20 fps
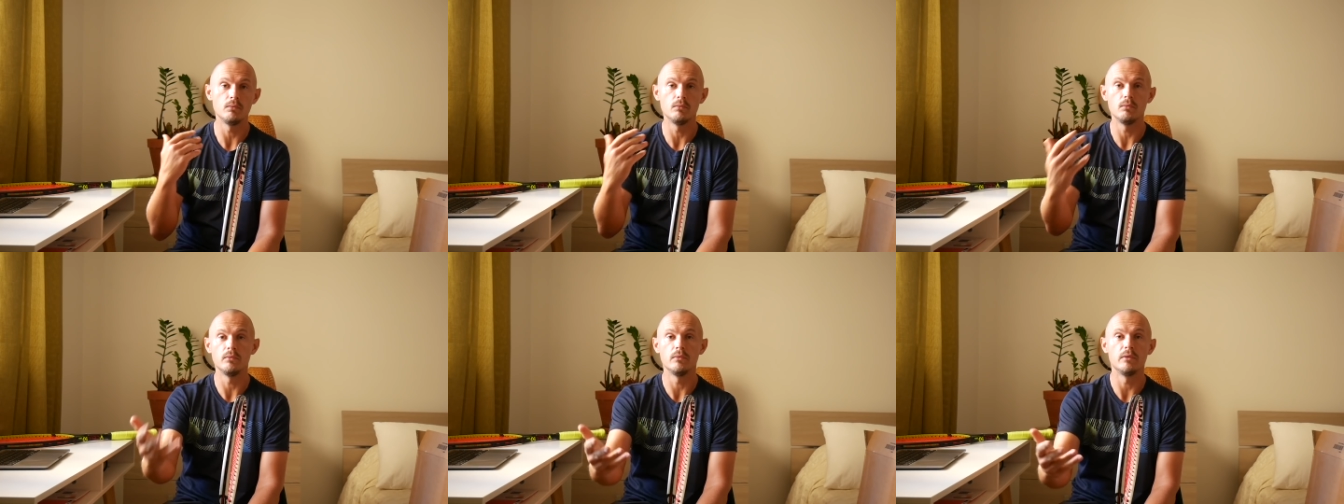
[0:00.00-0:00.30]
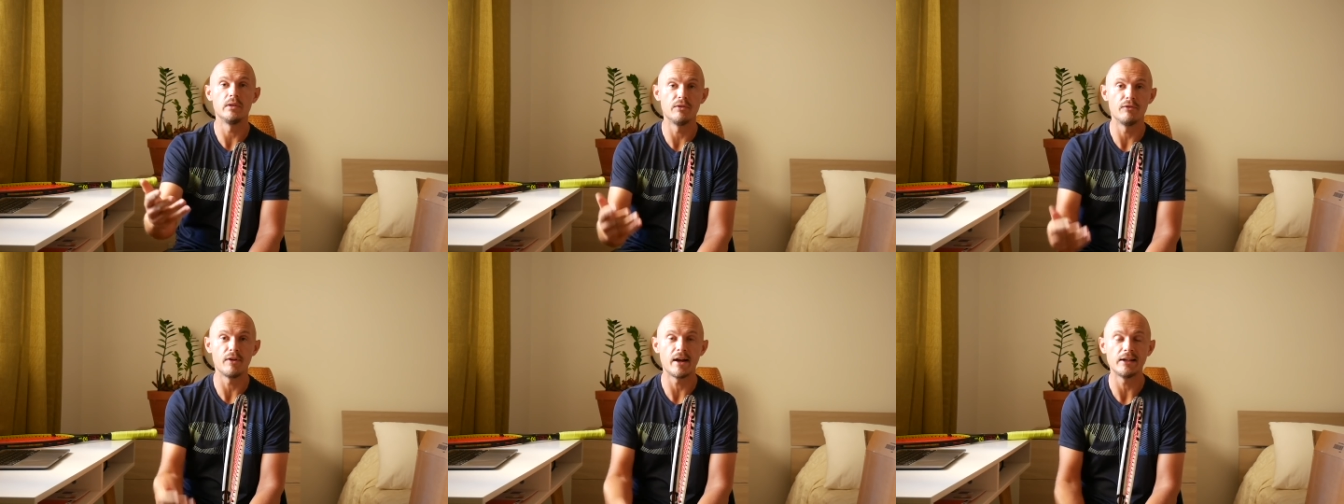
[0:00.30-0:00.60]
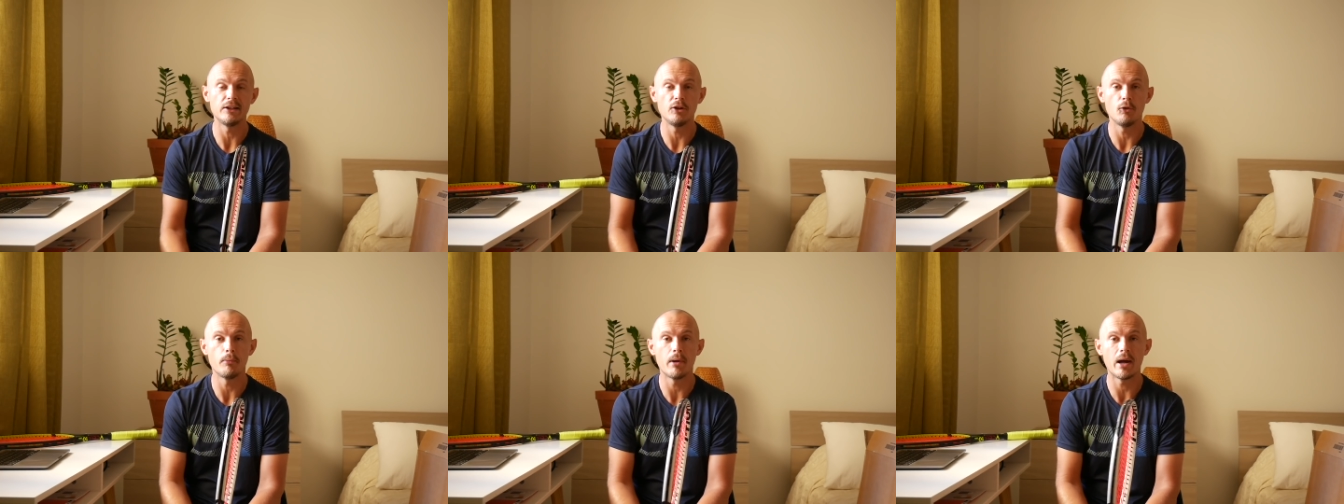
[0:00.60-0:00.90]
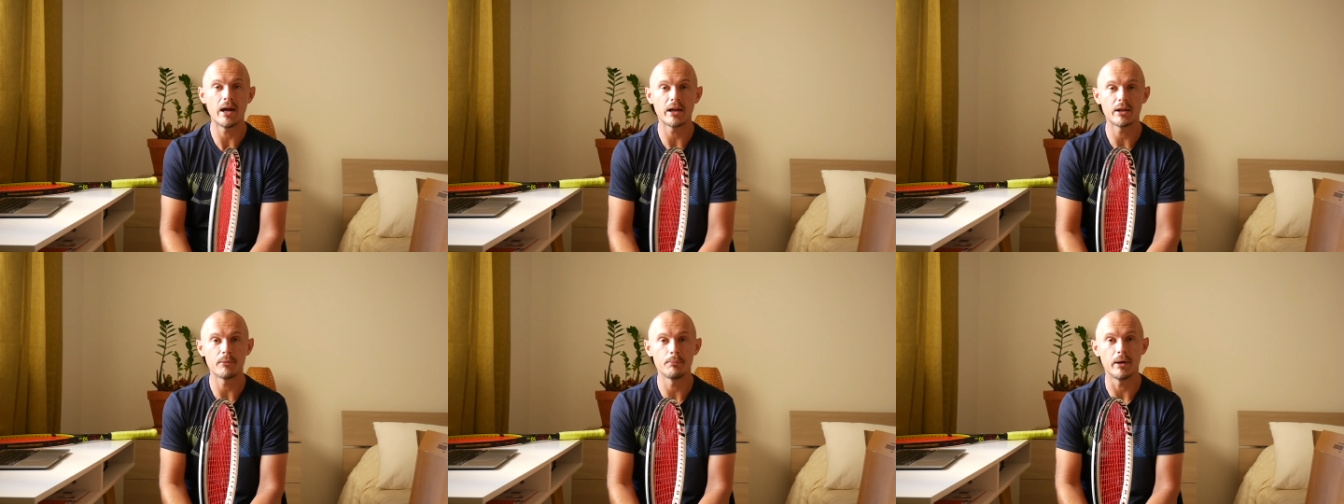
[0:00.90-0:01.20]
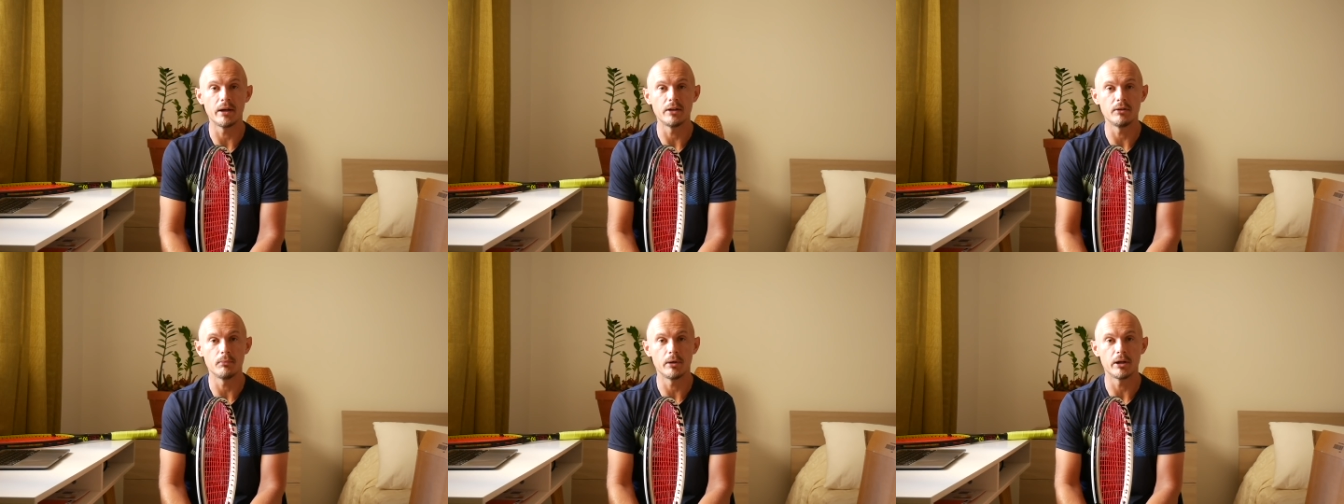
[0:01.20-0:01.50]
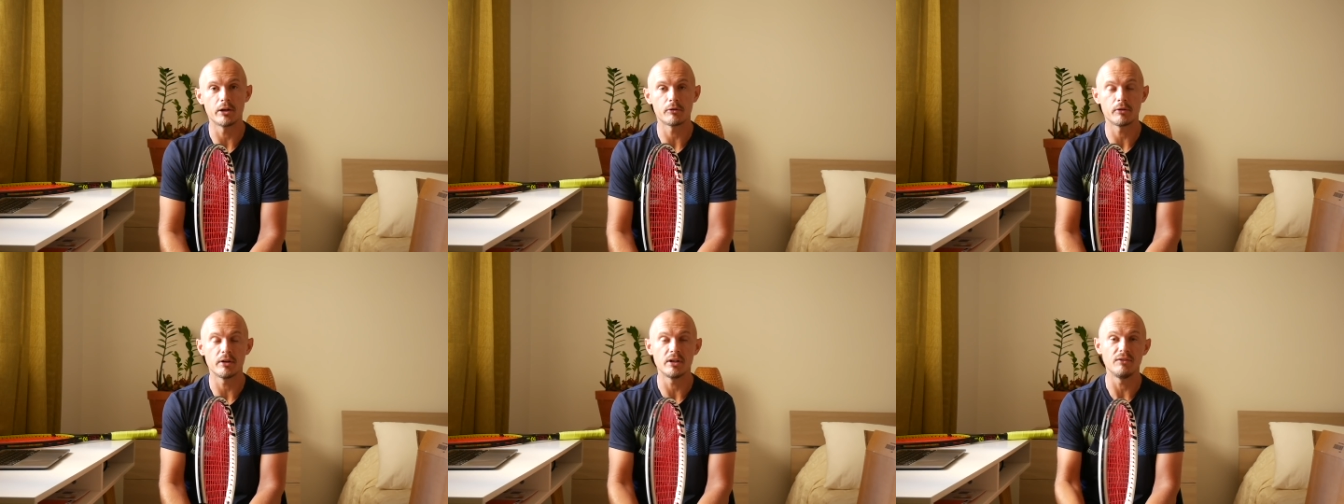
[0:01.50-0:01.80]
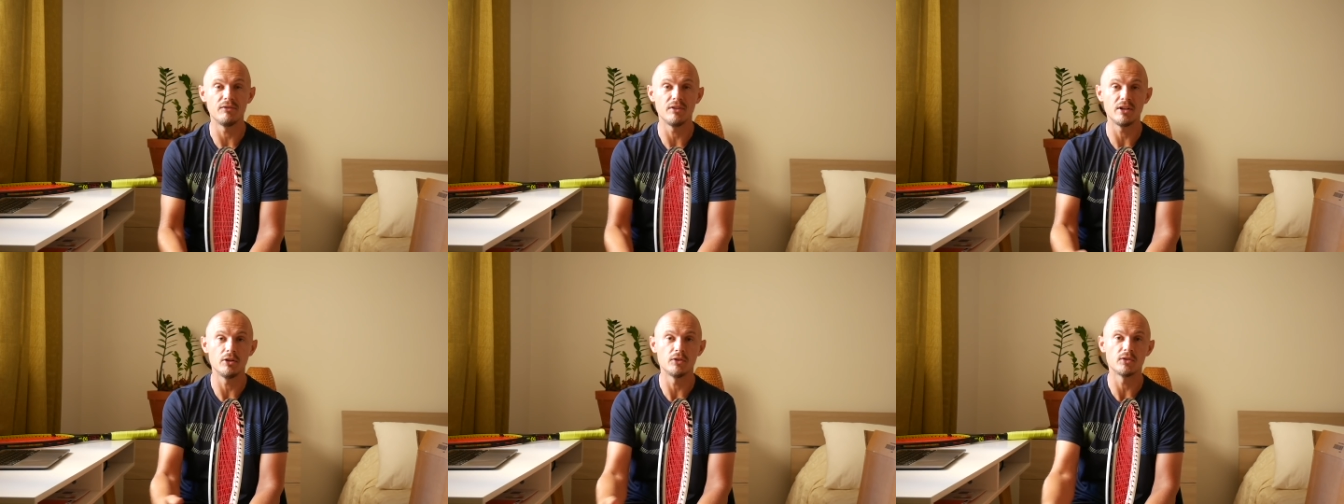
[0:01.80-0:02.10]
the value back by
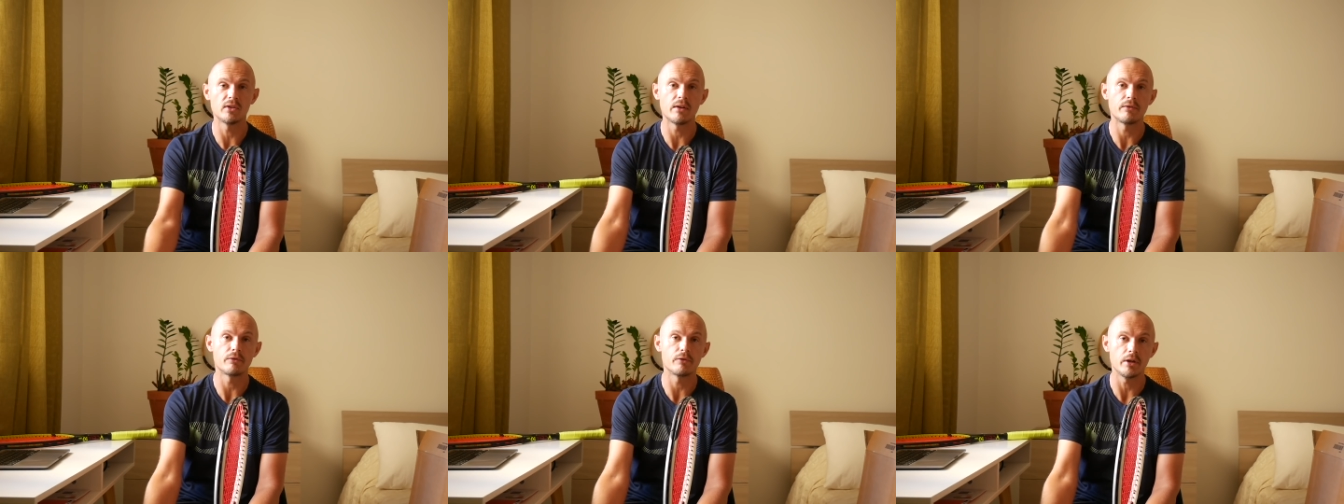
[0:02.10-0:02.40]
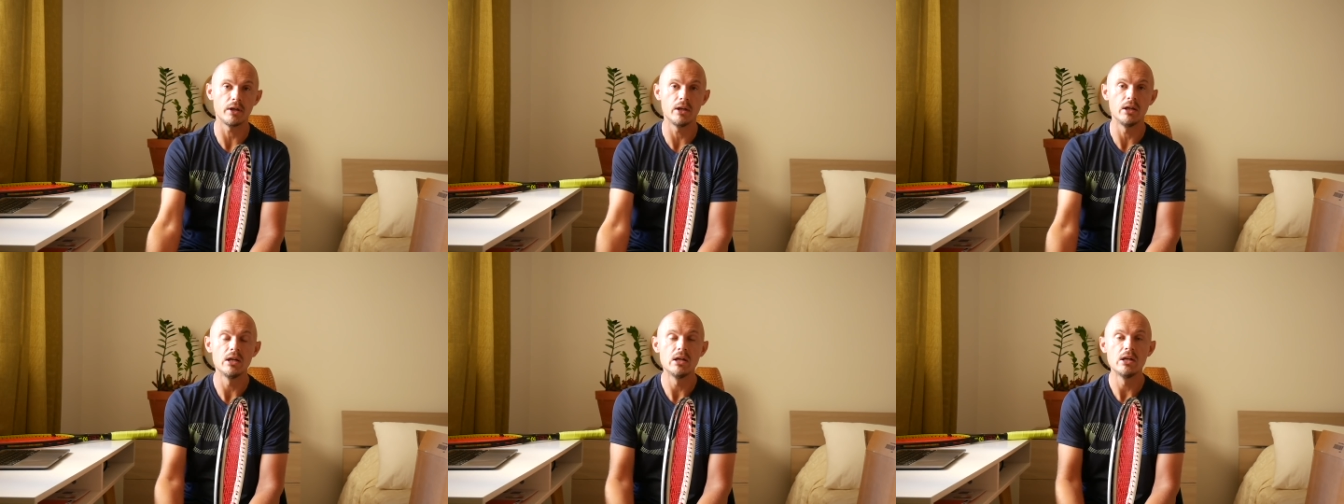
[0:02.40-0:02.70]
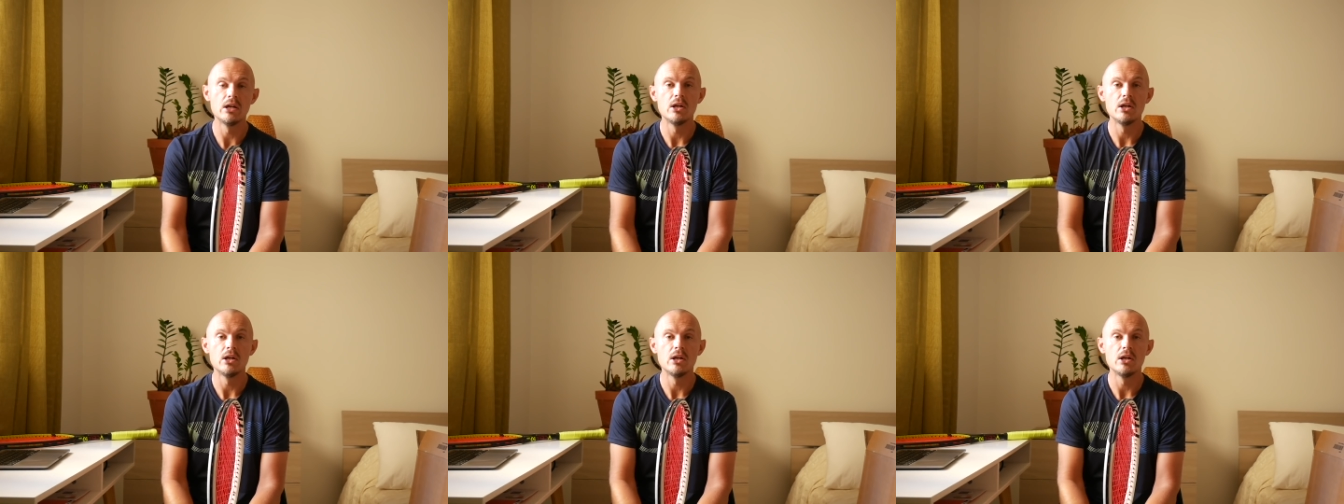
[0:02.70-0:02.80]
creating videos every